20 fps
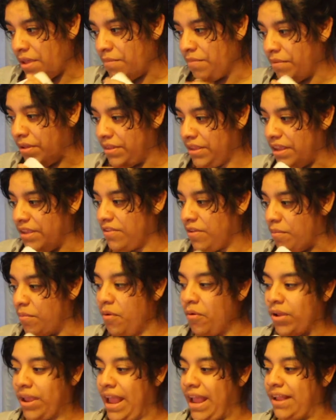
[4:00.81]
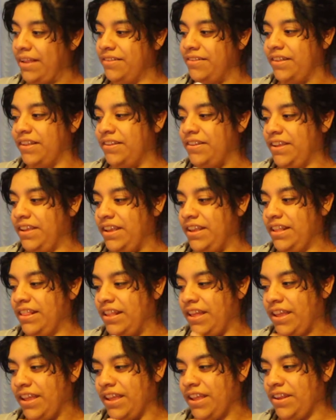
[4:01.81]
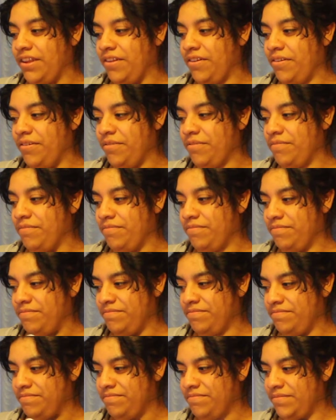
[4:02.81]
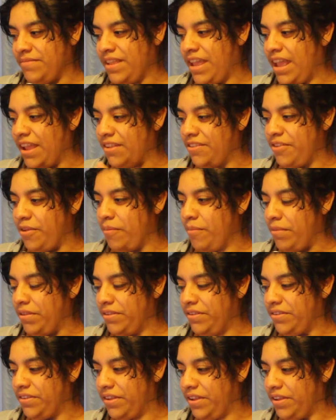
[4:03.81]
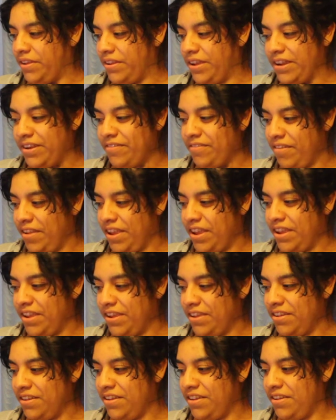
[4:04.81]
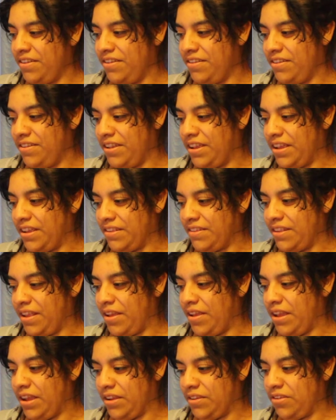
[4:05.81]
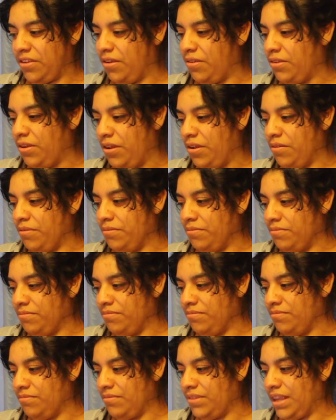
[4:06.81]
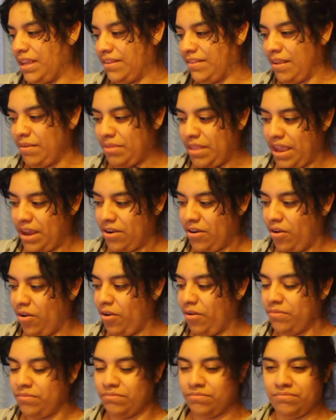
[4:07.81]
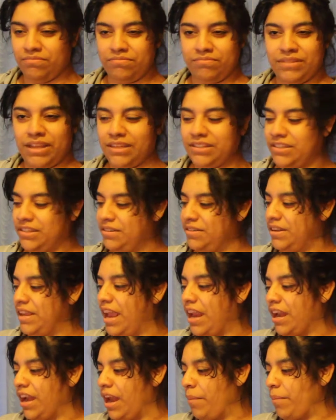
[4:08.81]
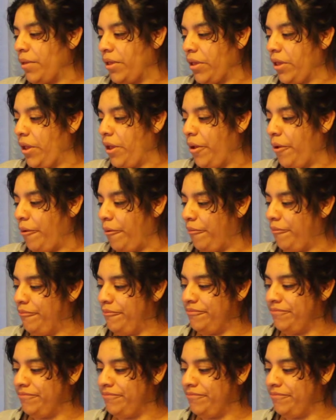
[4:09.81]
But these are more gangster-y, like, you know, EXO Monster kind of thing. Except EXO don't, except they're not, they didn't kidnap a girl.